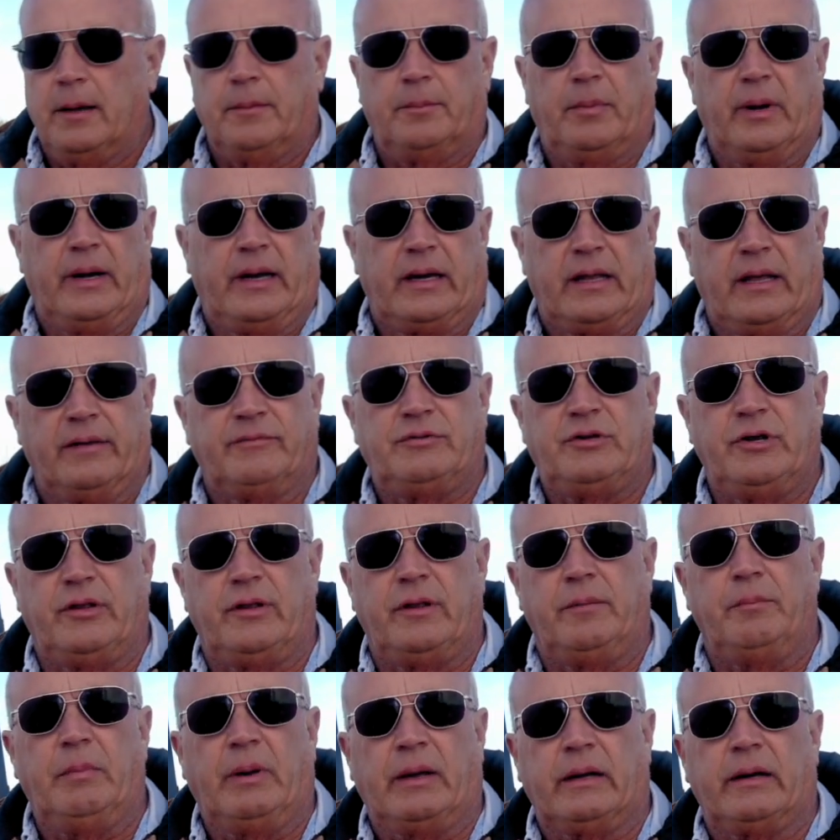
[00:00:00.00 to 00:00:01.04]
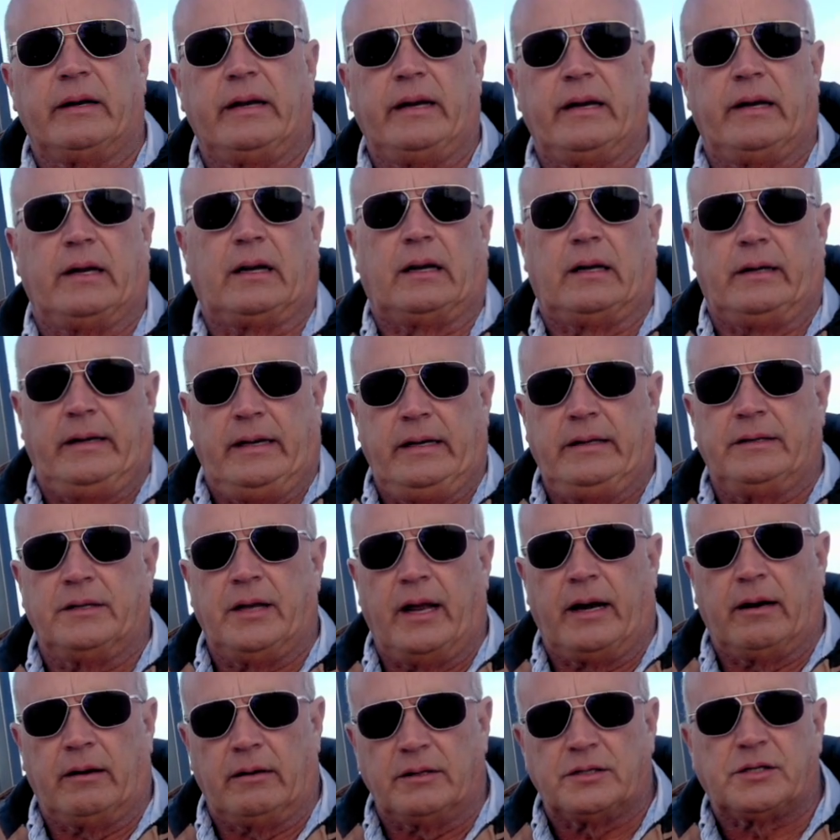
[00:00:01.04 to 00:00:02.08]
but it gives you the ability to clean the
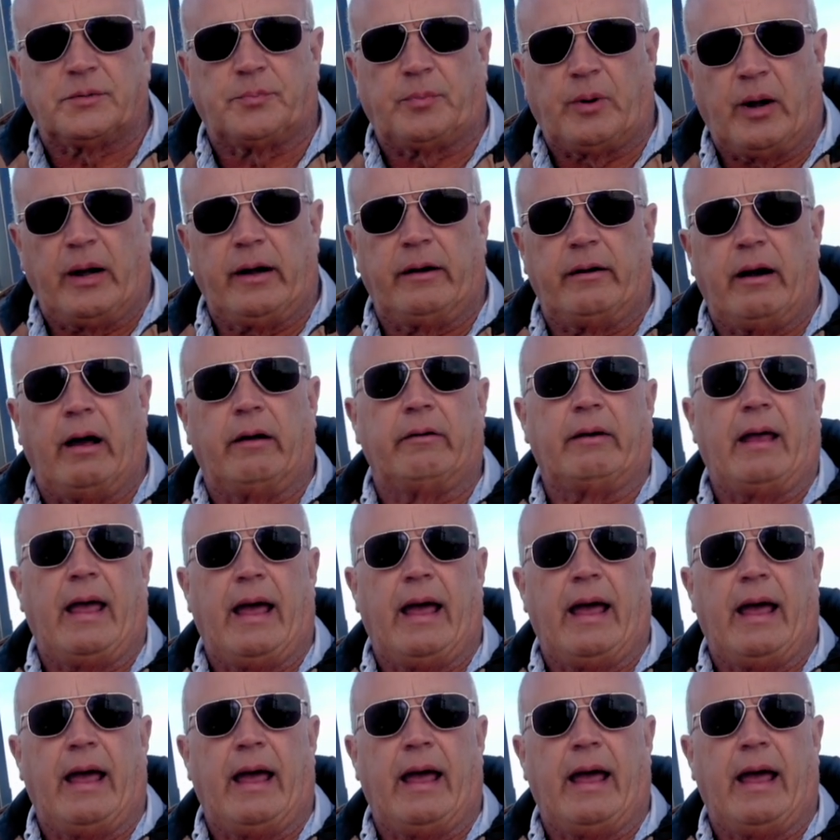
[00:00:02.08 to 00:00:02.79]
airless sprayer out